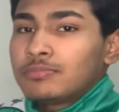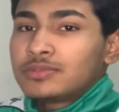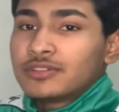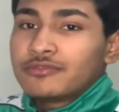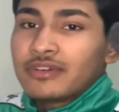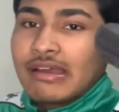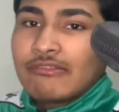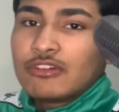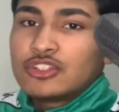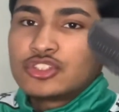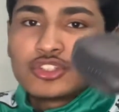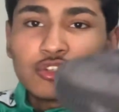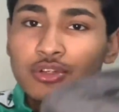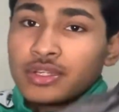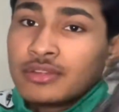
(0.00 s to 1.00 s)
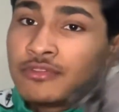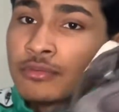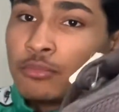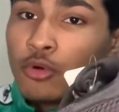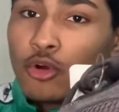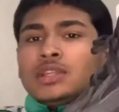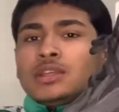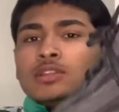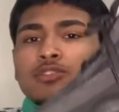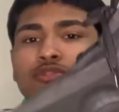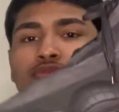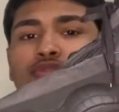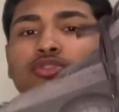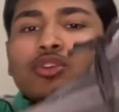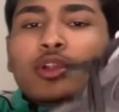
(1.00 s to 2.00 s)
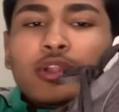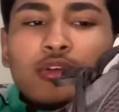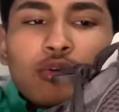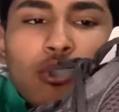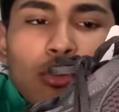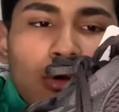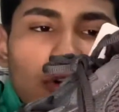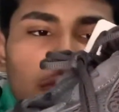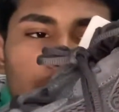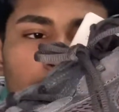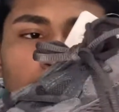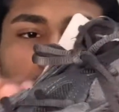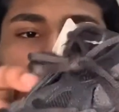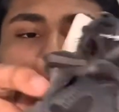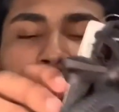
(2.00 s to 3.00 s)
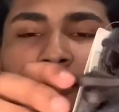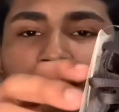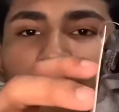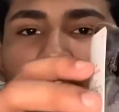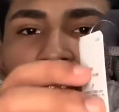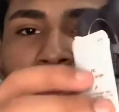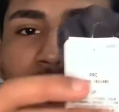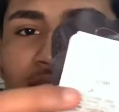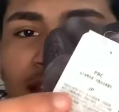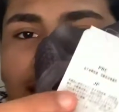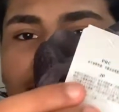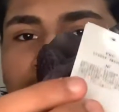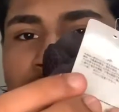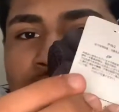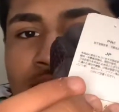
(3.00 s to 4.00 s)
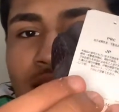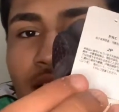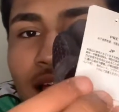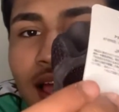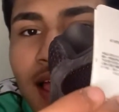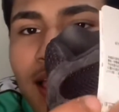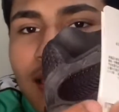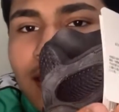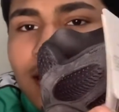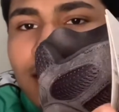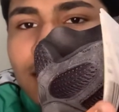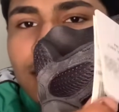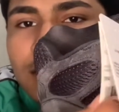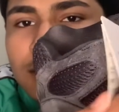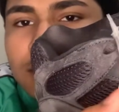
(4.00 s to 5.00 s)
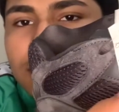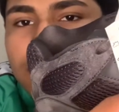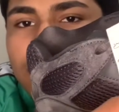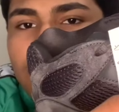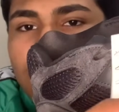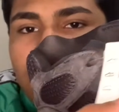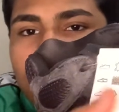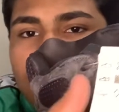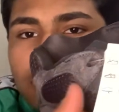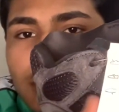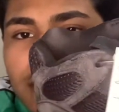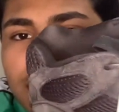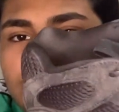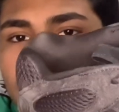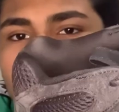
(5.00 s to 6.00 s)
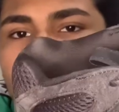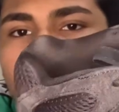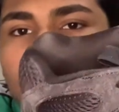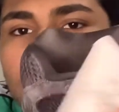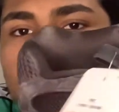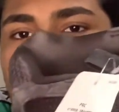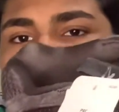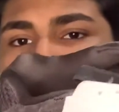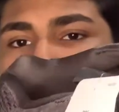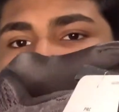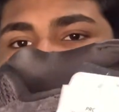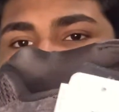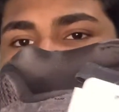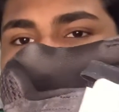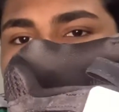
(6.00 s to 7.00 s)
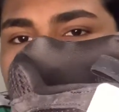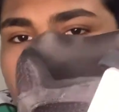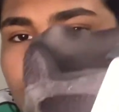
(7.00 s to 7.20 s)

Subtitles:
500 or even more. So starting off, you do have your Adidas tag right there, nothing too crazy.